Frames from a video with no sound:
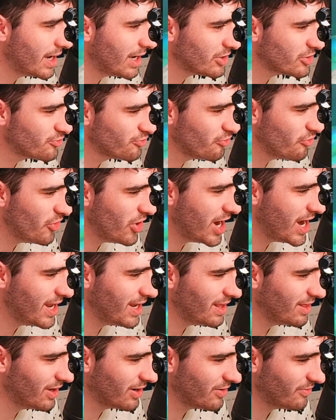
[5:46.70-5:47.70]
And I was
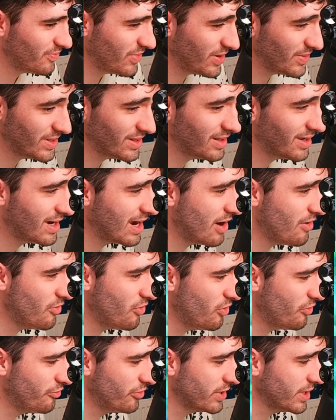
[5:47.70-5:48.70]
really looking... I mean, look how
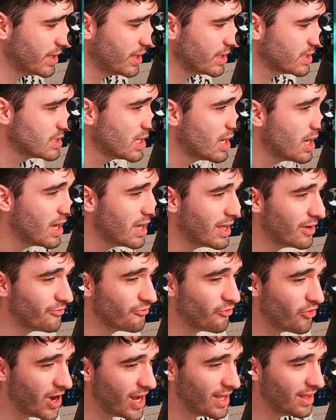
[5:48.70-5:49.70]
awful it is.
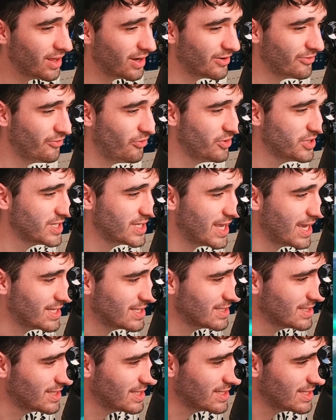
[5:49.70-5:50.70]
Really looking forward to
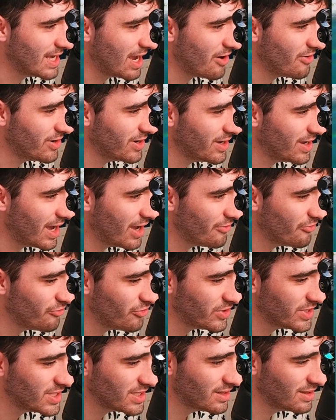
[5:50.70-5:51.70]
getting to this area, and
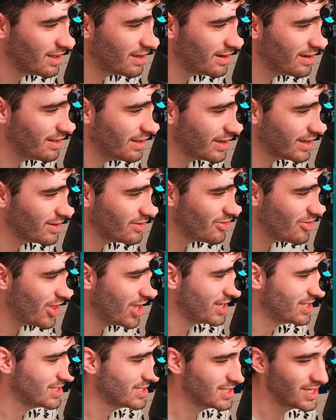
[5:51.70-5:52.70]
for it to look like
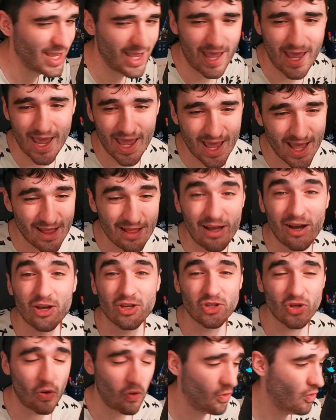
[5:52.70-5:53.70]
this, it
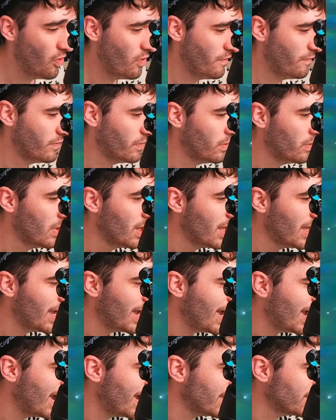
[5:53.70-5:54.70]
looks awful.
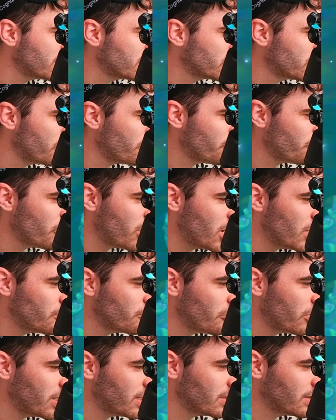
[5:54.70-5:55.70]
And the
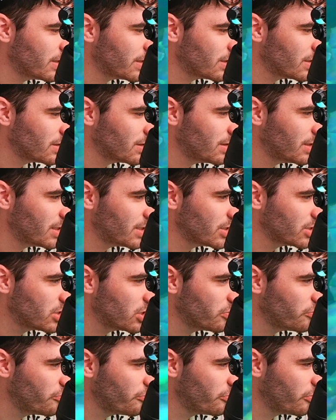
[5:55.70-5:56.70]
frame rate, like, look at
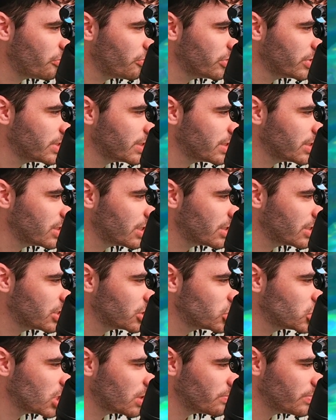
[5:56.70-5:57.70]
the falling, look at
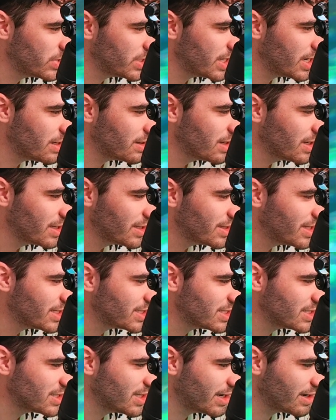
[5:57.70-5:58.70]
the jumping in.
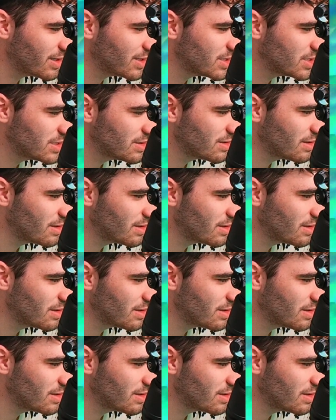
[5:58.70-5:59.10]
This is, like...